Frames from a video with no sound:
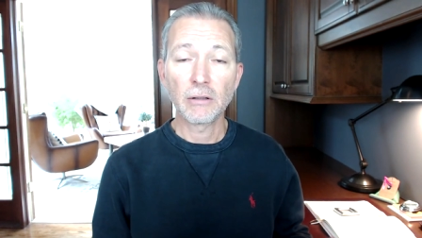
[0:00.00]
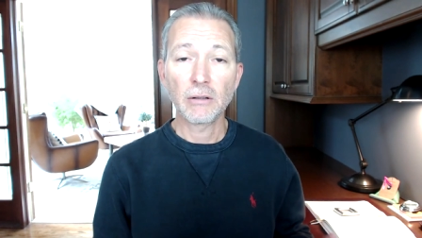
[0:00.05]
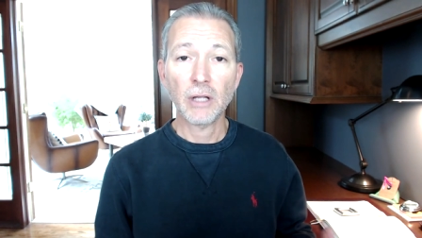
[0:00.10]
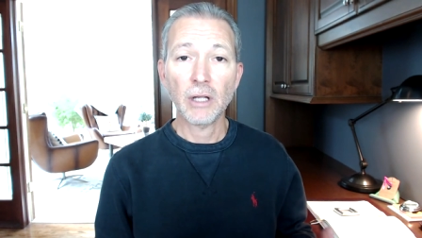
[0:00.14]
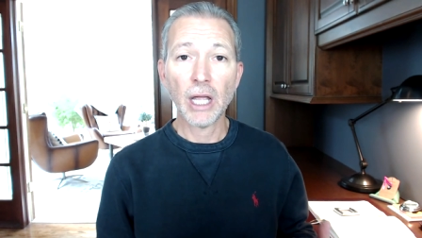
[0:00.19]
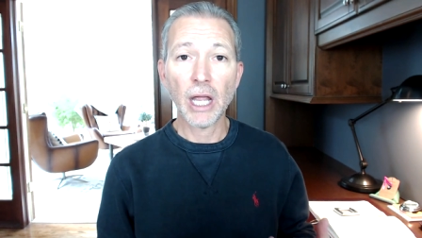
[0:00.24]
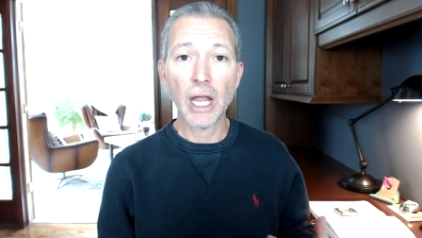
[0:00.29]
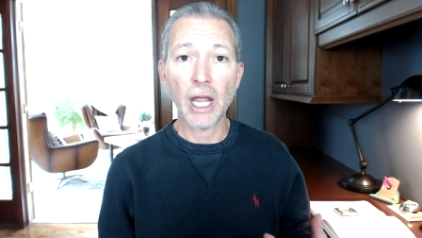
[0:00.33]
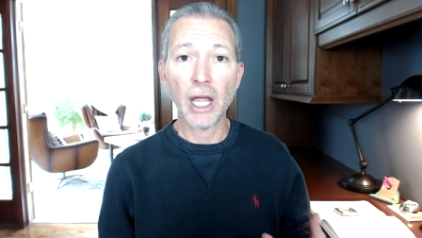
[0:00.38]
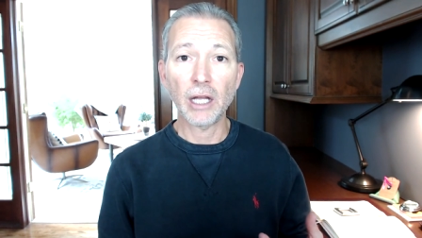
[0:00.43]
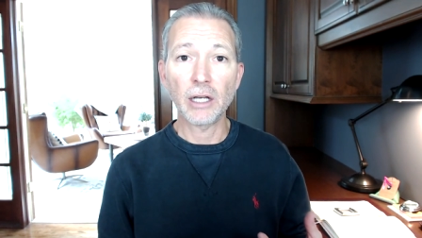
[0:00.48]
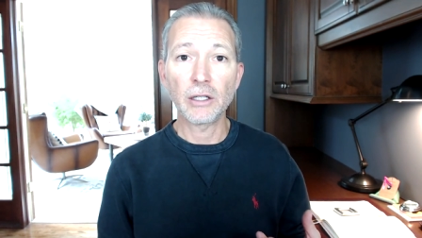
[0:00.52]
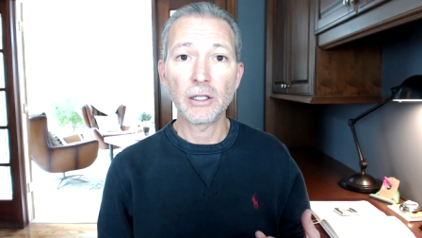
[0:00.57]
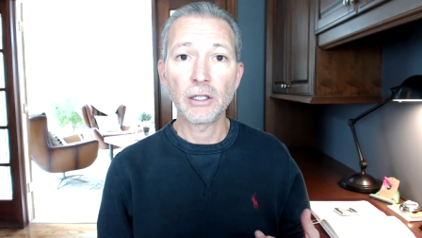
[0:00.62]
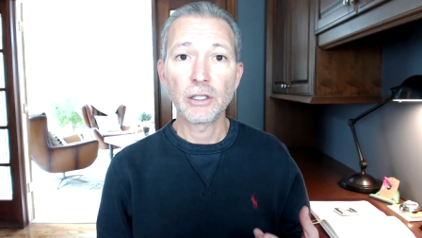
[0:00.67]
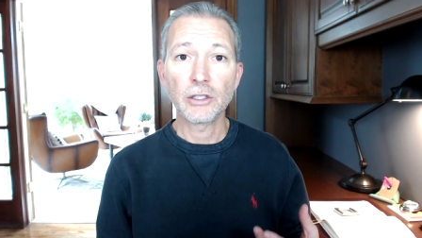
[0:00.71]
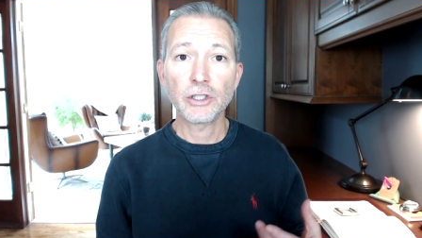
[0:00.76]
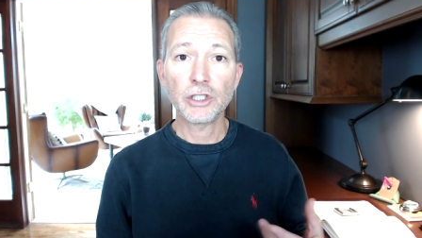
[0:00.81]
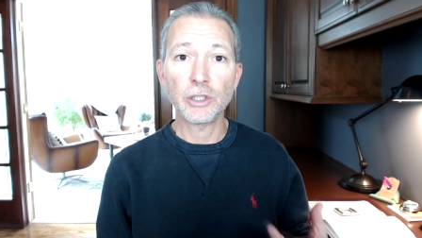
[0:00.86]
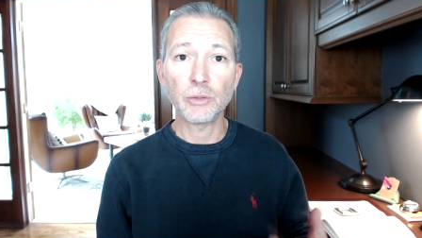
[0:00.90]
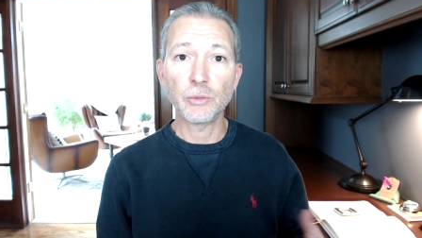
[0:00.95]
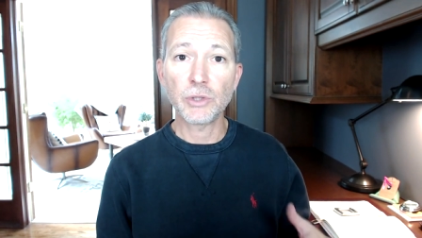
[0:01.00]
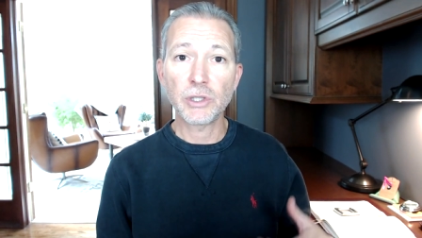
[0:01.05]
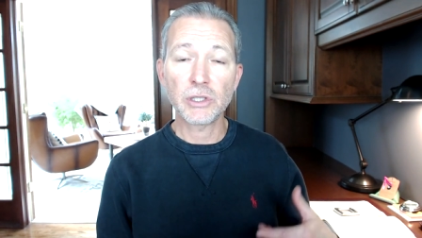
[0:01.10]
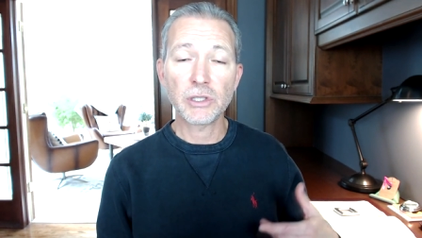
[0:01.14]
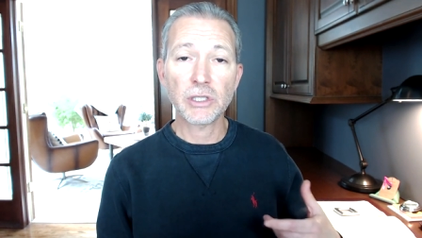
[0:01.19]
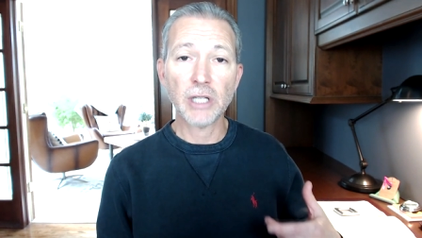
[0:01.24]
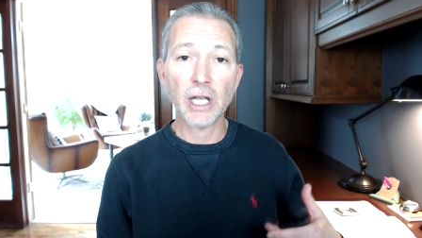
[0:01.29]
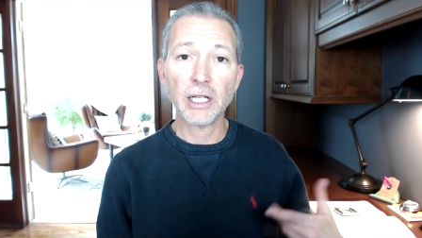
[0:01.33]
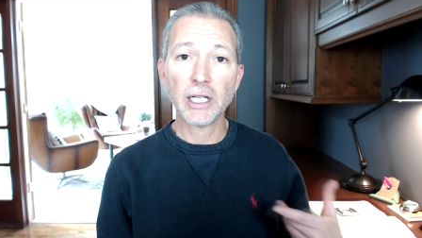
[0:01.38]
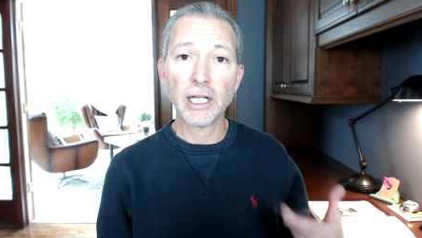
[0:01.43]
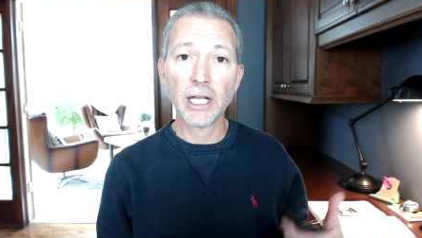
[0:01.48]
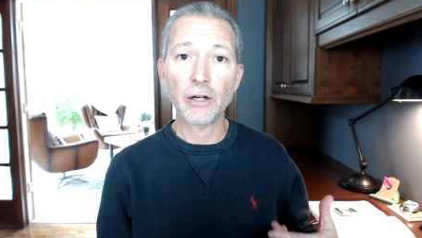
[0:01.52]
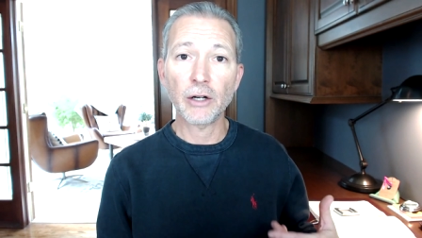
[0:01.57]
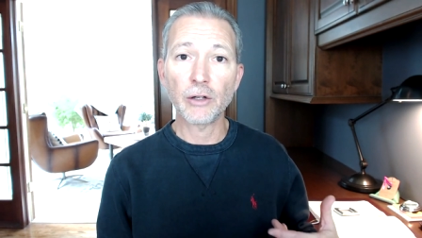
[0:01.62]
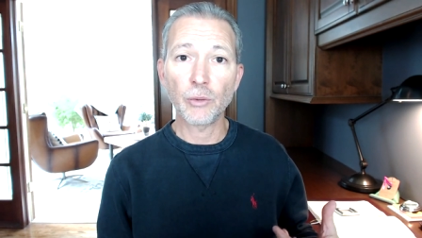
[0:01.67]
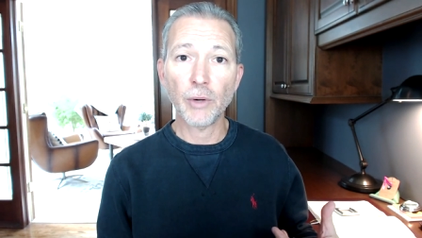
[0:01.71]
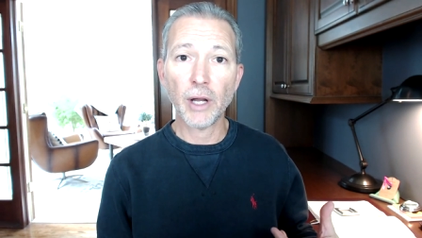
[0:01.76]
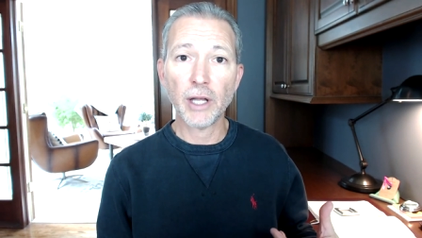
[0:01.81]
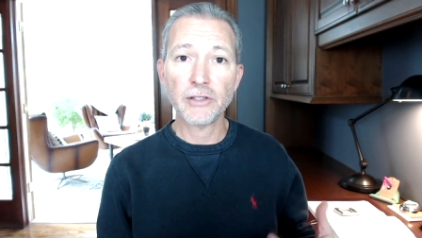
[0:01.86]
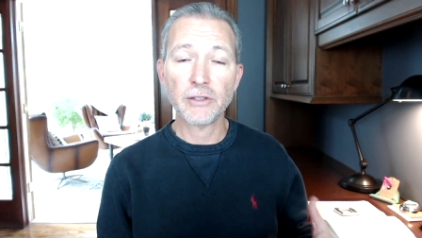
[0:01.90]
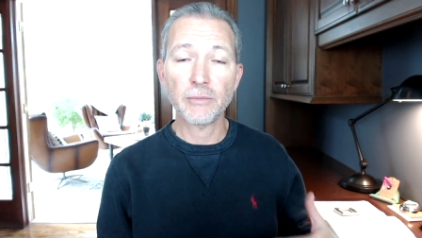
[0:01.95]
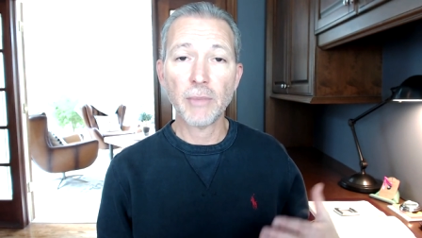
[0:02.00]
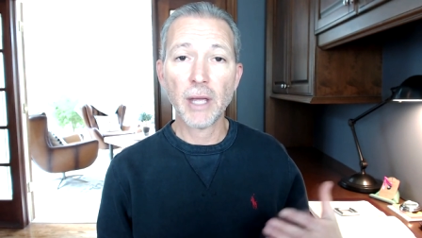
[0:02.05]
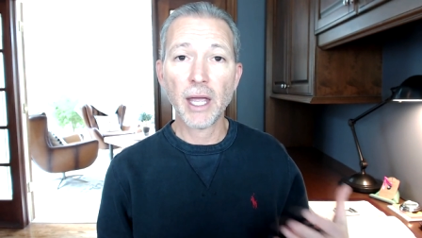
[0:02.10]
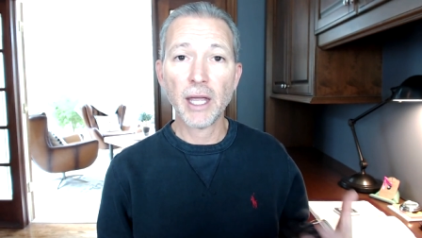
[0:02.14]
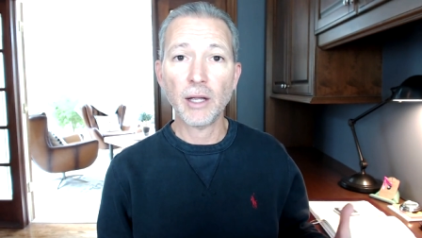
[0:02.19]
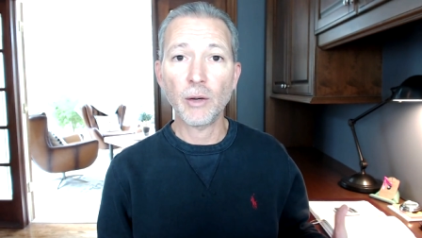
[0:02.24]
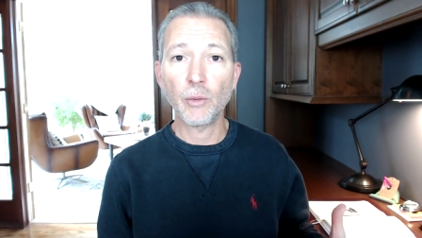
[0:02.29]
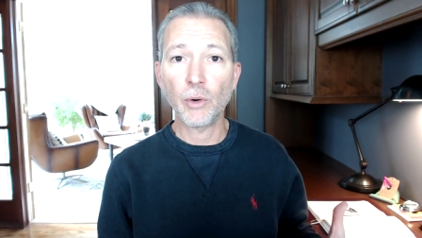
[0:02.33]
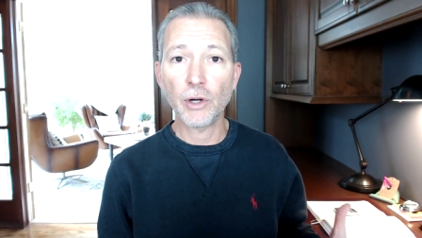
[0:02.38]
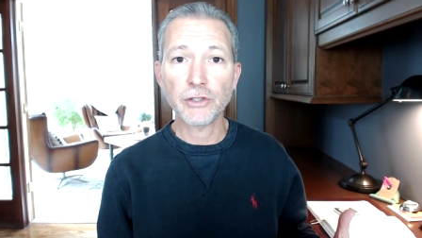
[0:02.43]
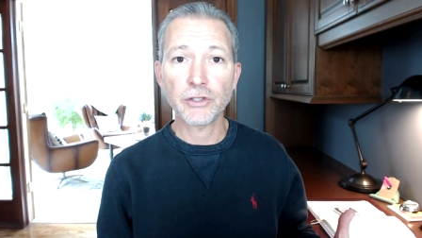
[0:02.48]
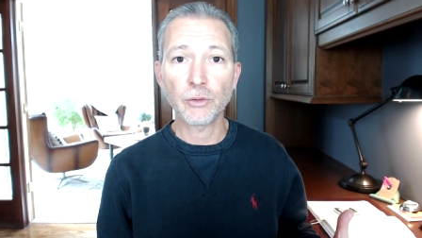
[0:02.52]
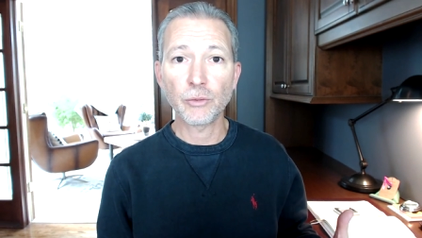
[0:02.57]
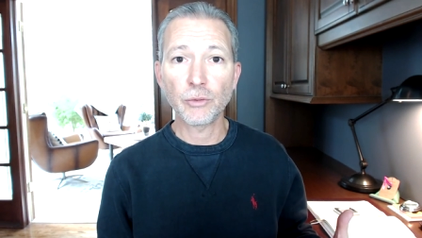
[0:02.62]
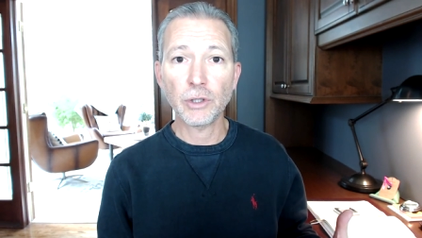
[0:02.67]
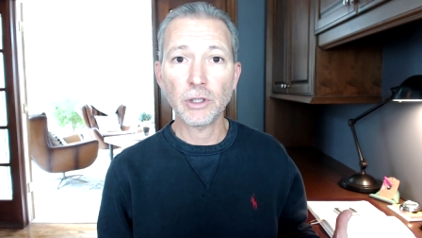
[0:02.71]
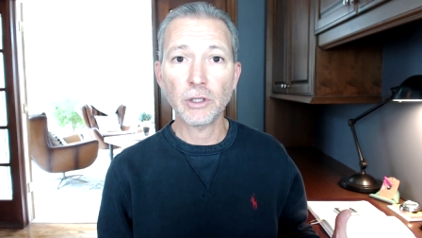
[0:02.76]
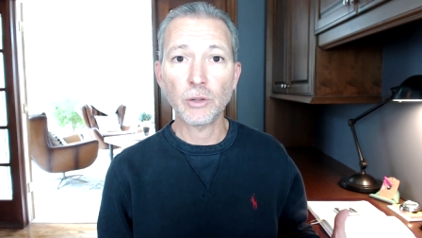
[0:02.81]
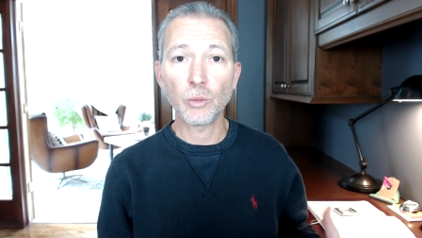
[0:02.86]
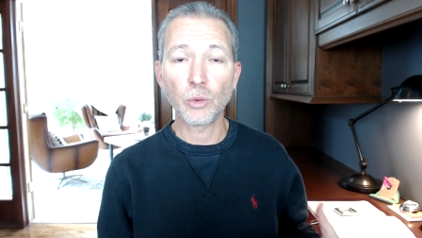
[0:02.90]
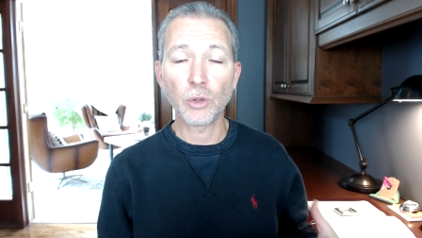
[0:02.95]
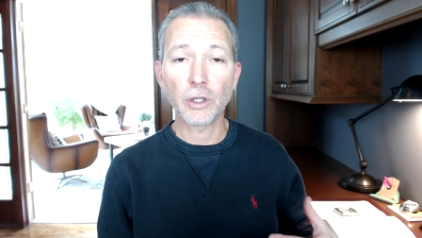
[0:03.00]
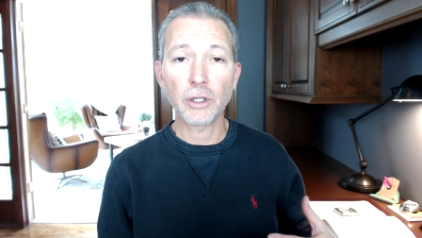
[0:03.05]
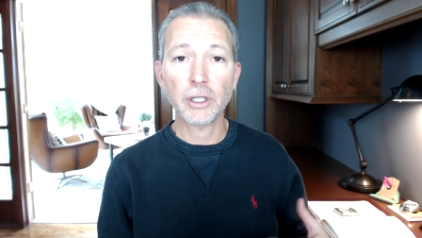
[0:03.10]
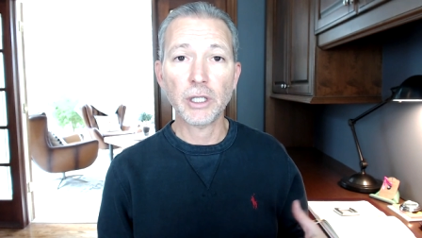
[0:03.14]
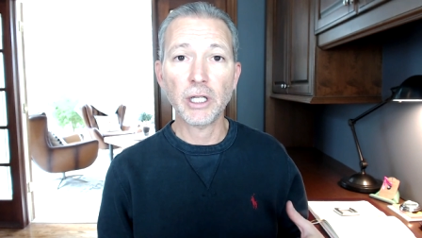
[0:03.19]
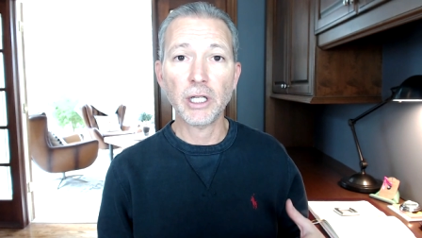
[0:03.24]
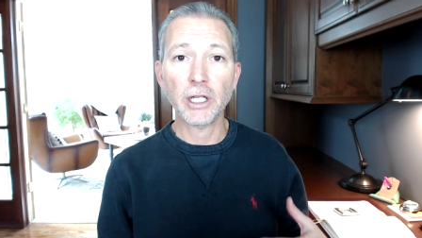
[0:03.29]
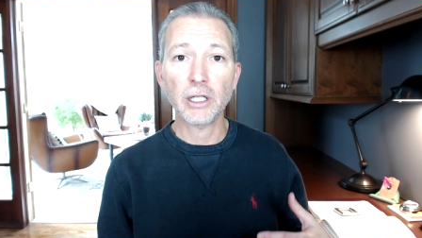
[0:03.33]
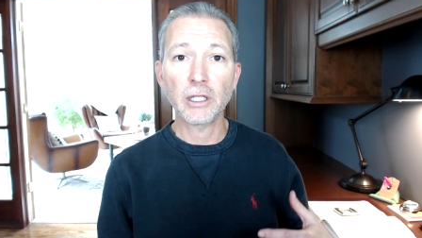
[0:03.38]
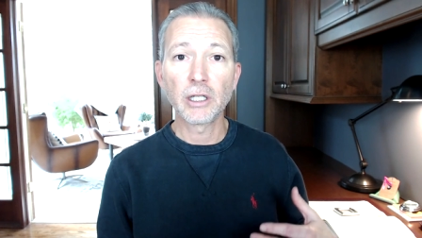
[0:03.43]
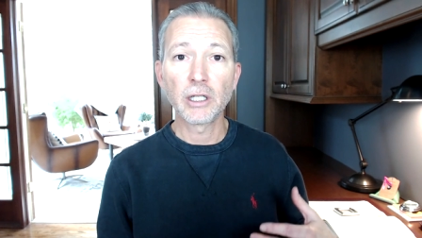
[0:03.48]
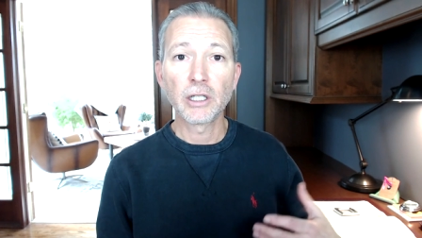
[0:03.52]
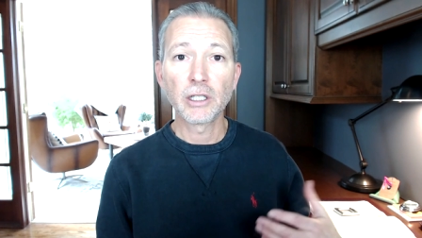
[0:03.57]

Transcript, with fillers: and she was sending out a resume. It wasn't really working.